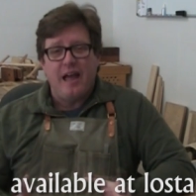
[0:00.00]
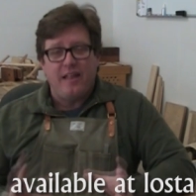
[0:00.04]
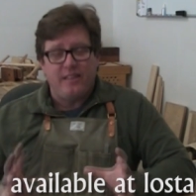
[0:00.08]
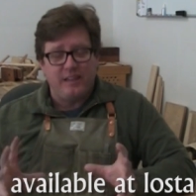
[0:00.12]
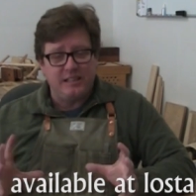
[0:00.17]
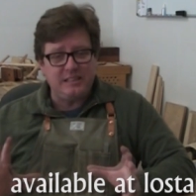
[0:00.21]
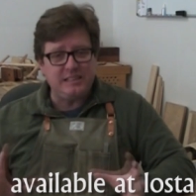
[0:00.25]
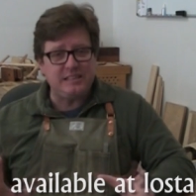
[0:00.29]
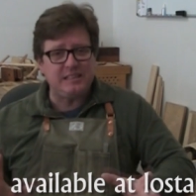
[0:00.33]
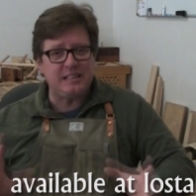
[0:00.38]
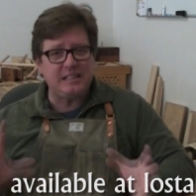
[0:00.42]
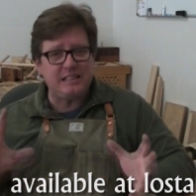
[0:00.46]

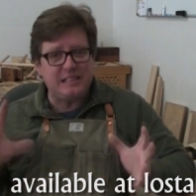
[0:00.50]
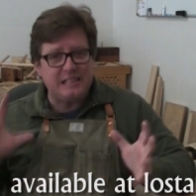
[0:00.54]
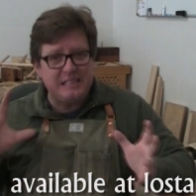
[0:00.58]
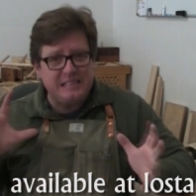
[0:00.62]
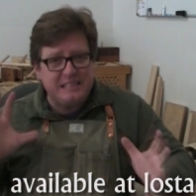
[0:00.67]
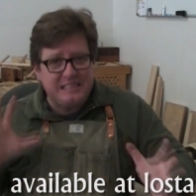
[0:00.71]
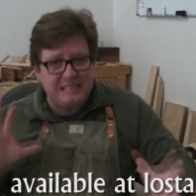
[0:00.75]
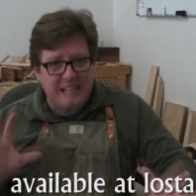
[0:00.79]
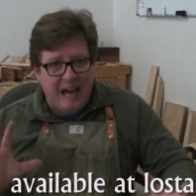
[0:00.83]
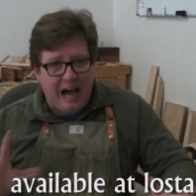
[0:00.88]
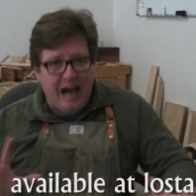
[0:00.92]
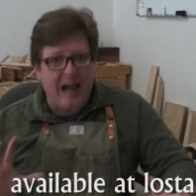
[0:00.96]
This is a
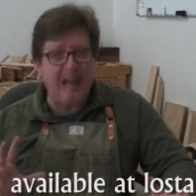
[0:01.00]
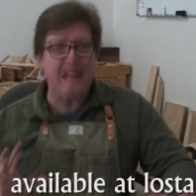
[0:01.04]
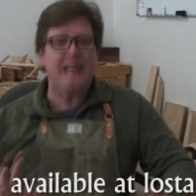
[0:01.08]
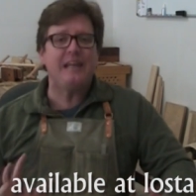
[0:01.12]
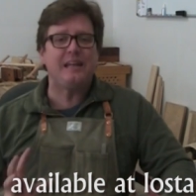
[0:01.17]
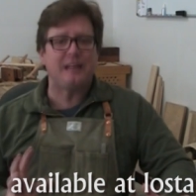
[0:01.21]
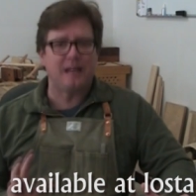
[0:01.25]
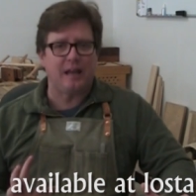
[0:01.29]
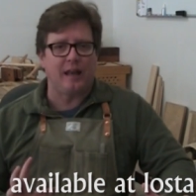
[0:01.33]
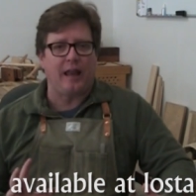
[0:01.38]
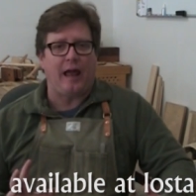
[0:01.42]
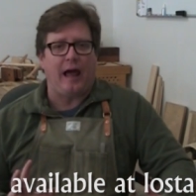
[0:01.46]

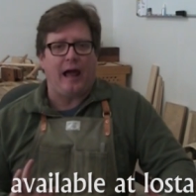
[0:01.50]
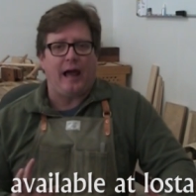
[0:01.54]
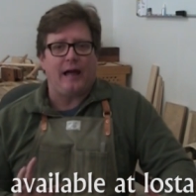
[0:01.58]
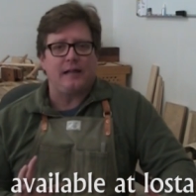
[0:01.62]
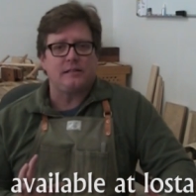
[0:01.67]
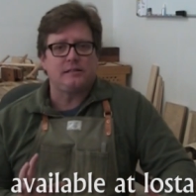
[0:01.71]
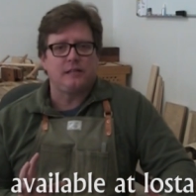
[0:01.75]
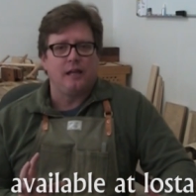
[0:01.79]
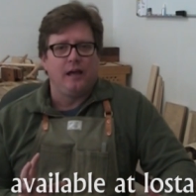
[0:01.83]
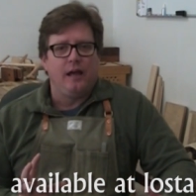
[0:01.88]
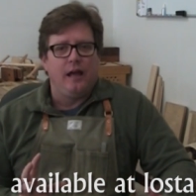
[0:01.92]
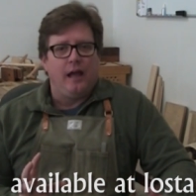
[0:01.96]
design
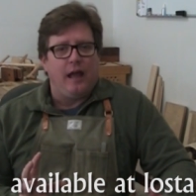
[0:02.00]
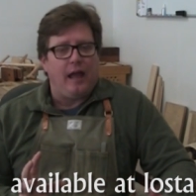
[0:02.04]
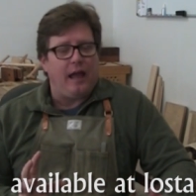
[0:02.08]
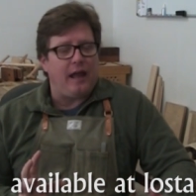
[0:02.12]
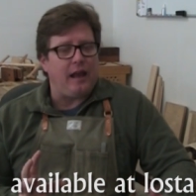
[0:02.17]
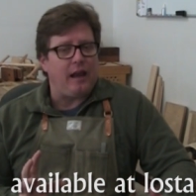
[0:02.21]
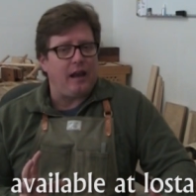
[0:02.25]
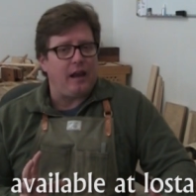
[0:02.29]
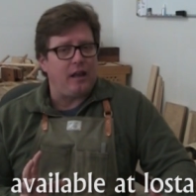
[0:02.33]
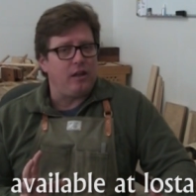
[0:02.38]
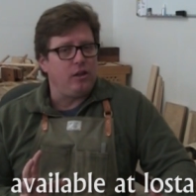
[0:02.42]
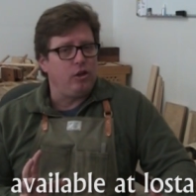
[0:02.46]
class,
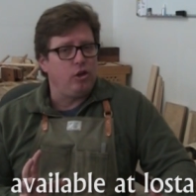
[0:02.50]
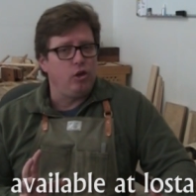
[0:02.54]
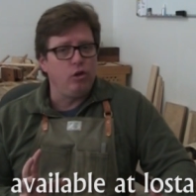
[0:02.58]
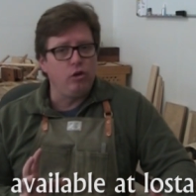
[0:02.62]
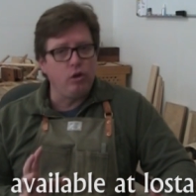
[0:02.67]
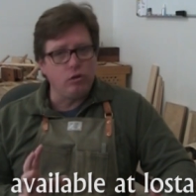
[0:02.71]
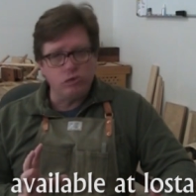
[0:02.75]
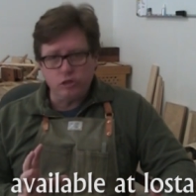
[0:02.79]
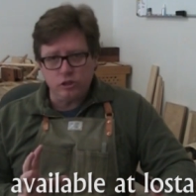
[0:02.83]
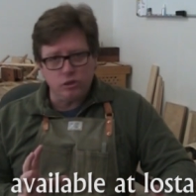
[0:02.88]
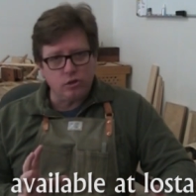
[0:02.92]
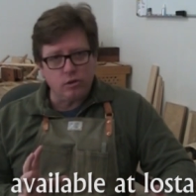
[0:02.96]
and you
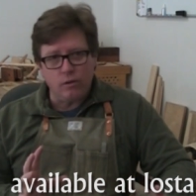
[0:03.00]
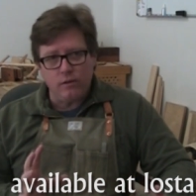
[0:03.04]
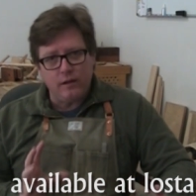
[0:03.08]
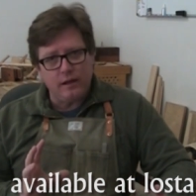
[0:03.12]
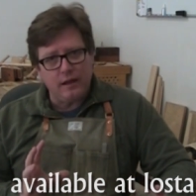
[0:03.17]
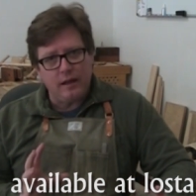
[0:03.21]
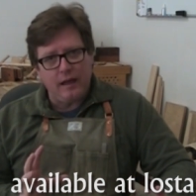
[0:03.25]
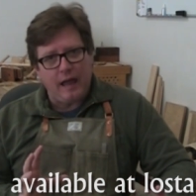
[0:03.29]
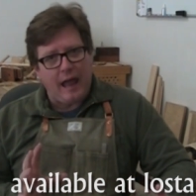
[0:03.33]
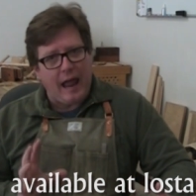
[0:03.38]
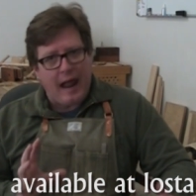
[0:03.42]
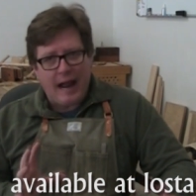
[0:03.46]
just don't
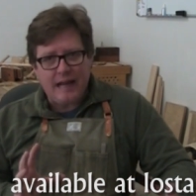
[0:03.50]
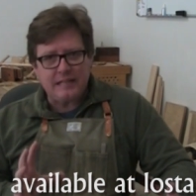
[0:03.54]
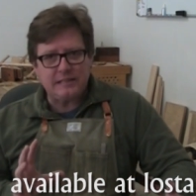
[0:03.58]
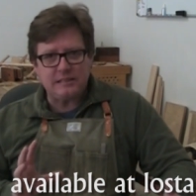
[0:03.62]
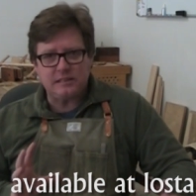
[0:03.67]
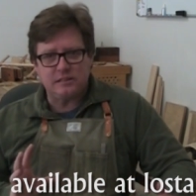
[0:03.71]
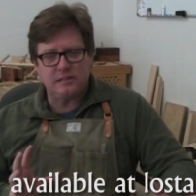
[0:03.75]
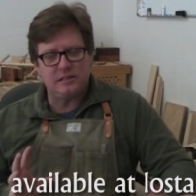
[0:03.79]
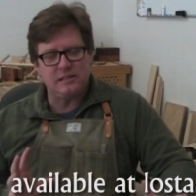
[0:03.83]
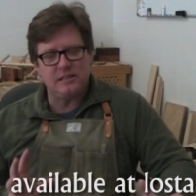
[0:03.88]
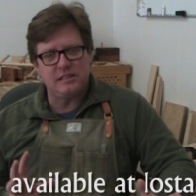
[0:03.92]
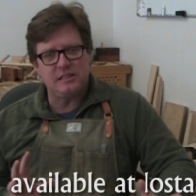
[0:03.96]
get
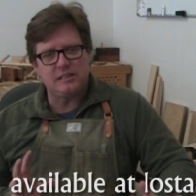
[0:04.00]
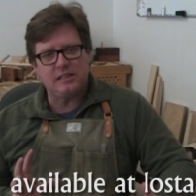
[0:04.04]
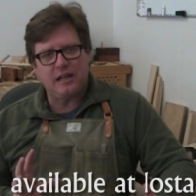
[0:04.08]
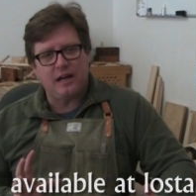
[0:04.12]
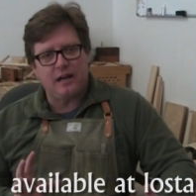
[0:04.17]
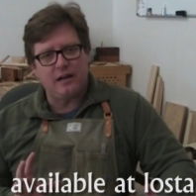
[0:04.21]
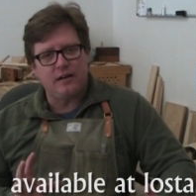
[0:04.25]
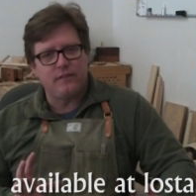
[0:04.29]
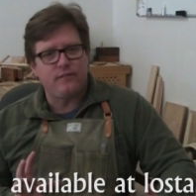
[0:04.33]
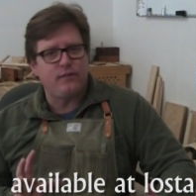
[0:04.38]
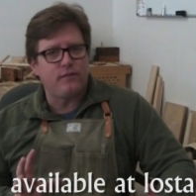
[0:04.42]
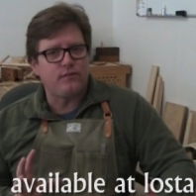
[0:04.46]
access to this
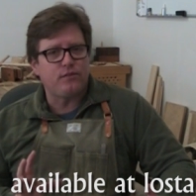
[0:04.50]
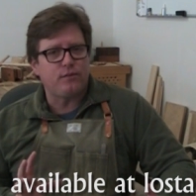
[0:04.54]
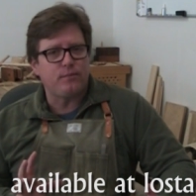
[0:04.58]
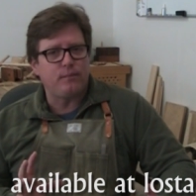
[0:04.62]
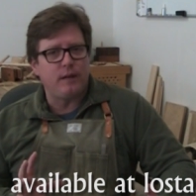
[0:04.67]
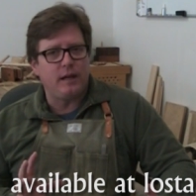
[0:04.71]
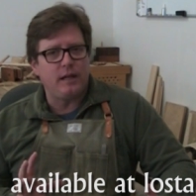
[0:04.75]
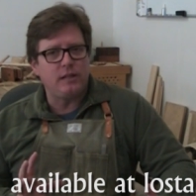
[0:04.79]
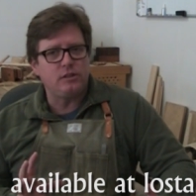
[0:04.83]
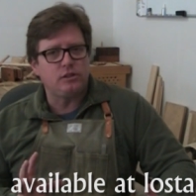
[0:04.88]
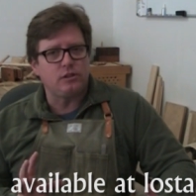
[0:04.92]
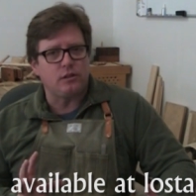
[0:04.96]
kind of
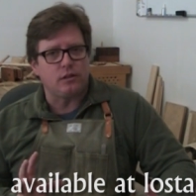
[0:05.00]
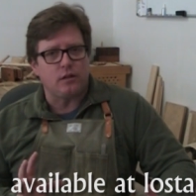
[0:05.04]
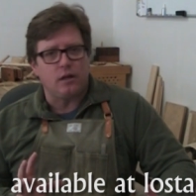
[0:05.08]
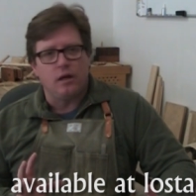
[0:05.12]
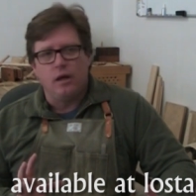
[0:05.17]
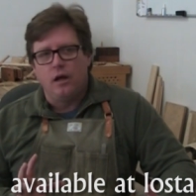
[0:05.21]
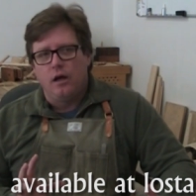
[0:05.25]
information.